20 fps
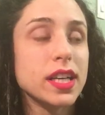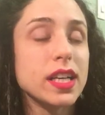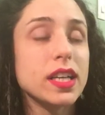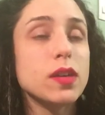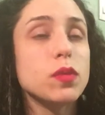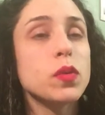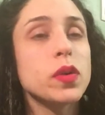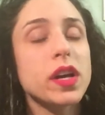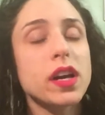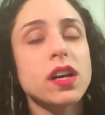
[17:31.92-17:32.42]

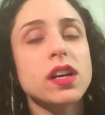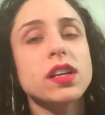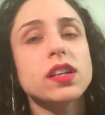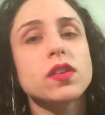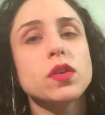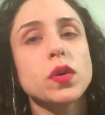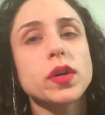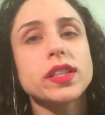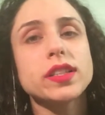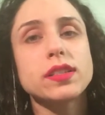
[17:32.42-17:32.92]
we are
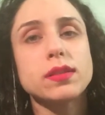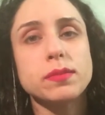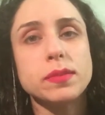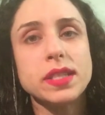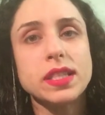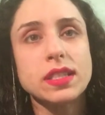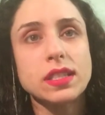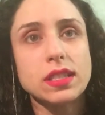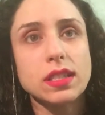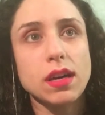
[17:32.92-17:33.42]
going to
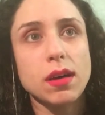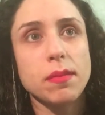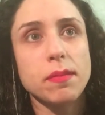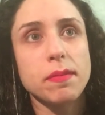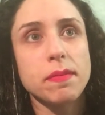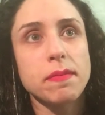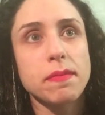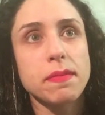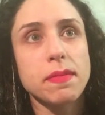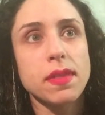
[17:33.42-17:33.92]
meet
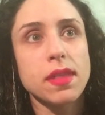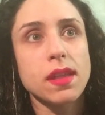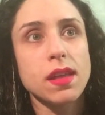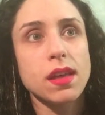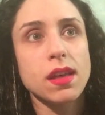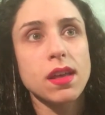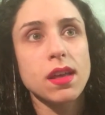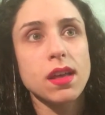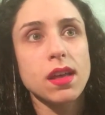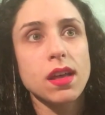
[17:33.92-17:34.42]
some
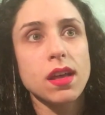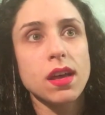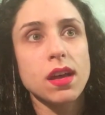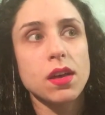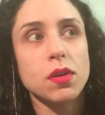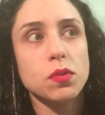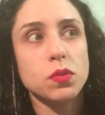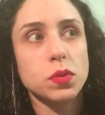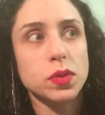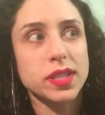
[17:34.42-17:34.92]

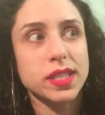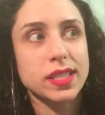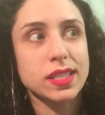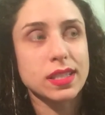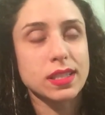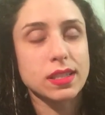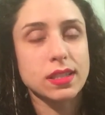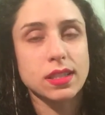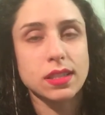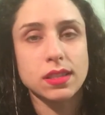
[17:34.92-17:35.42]

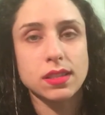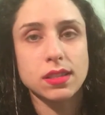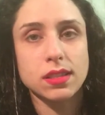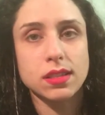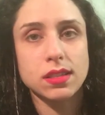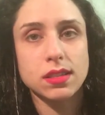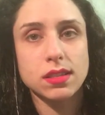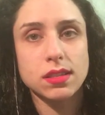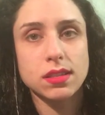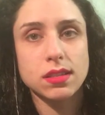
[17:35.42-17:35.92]

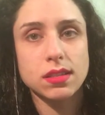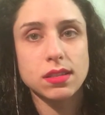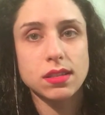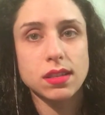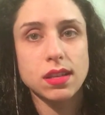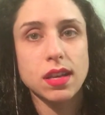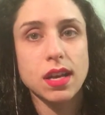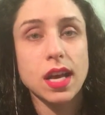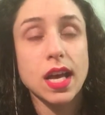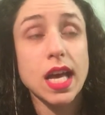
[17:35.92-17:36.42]
resistance.
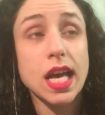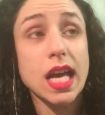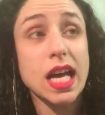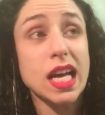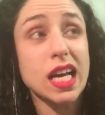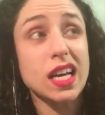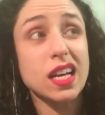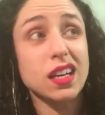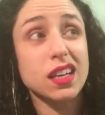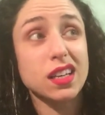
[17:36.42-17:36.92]

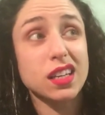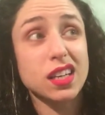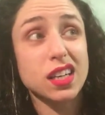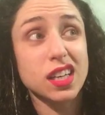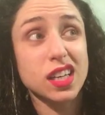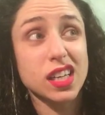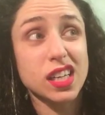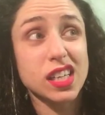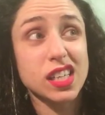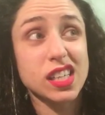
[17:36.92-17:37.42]

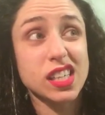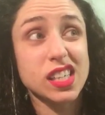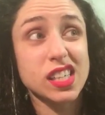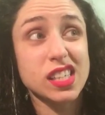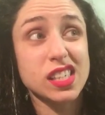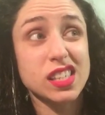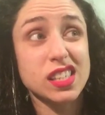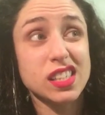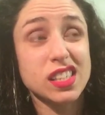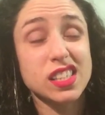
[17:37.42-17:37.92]

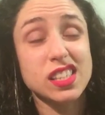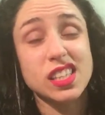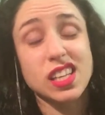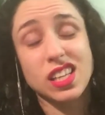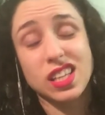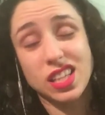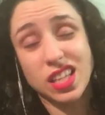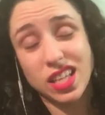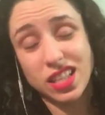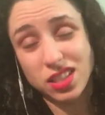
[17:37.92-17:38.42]
Because,
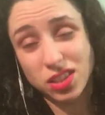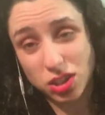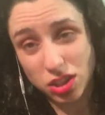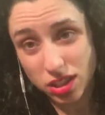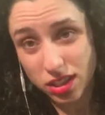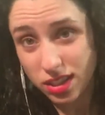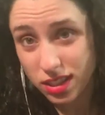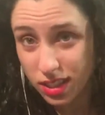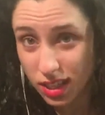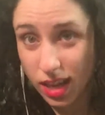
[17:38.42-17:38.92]
let's
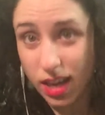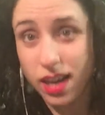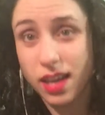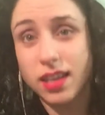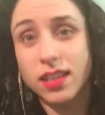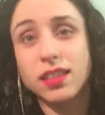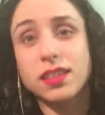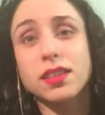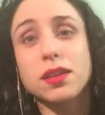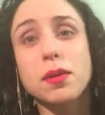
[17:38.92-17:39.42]
just
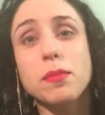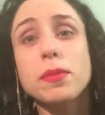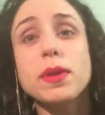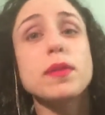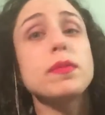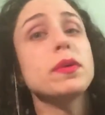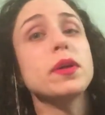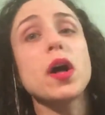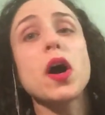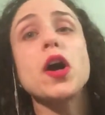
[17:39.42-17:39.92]
say,
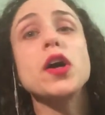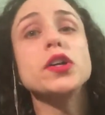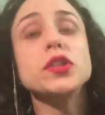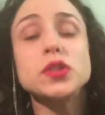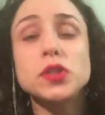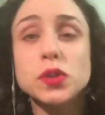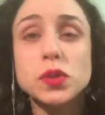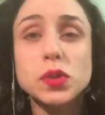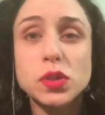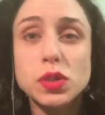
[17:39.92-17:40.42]
people aren't
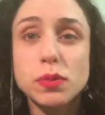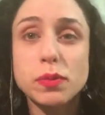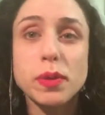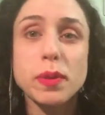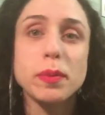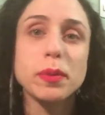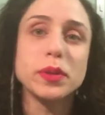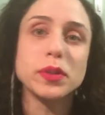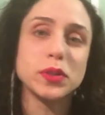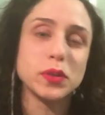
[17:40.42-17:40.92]
used to
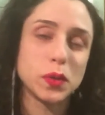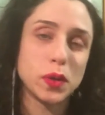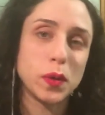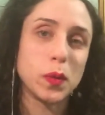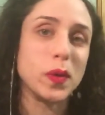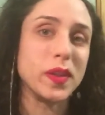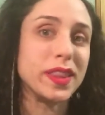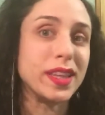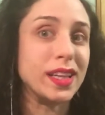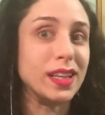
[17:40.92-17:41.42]
people doing
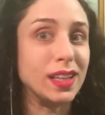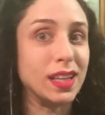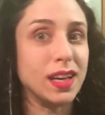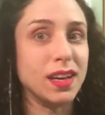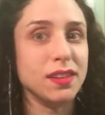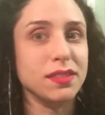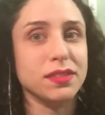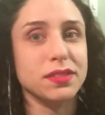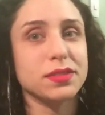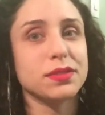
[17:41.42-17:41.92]
what they
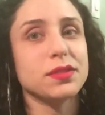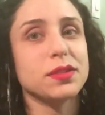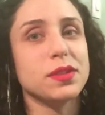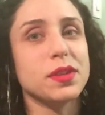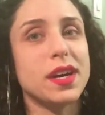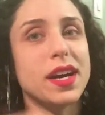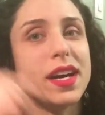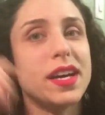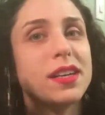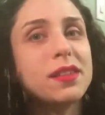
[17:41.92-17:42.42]
love,
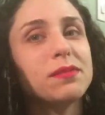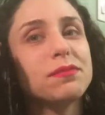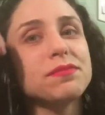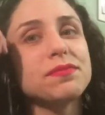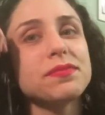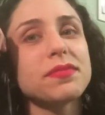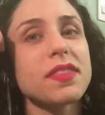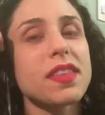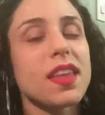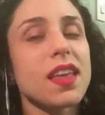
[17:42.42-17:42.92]
right?
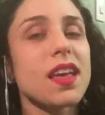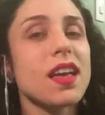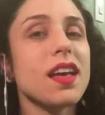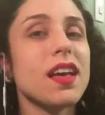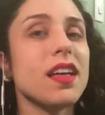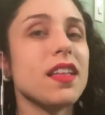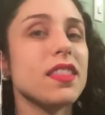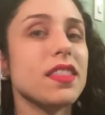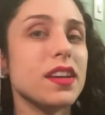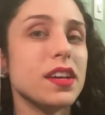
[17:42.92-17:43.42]

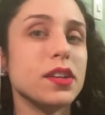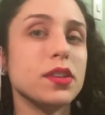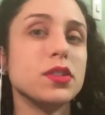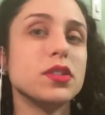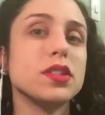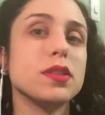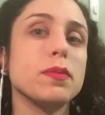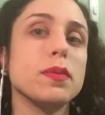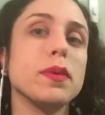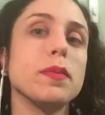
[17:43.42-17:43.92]
They're used
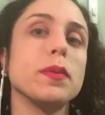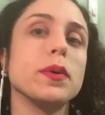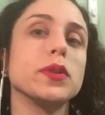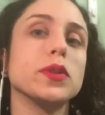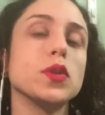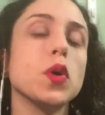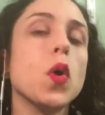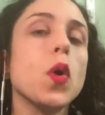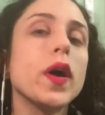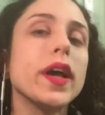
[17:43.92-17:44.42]
to people
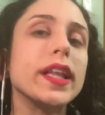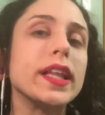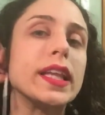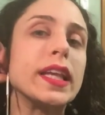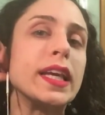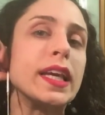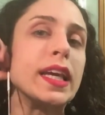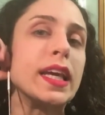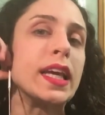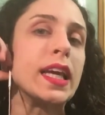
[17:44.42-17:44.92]

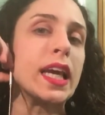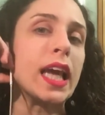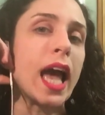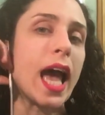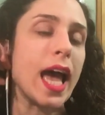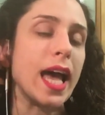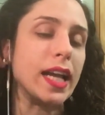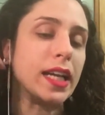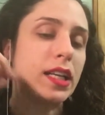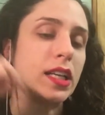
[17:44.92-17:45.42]
toiling
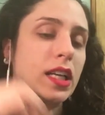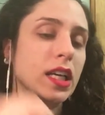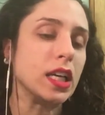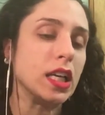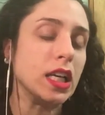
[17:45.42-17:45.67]
and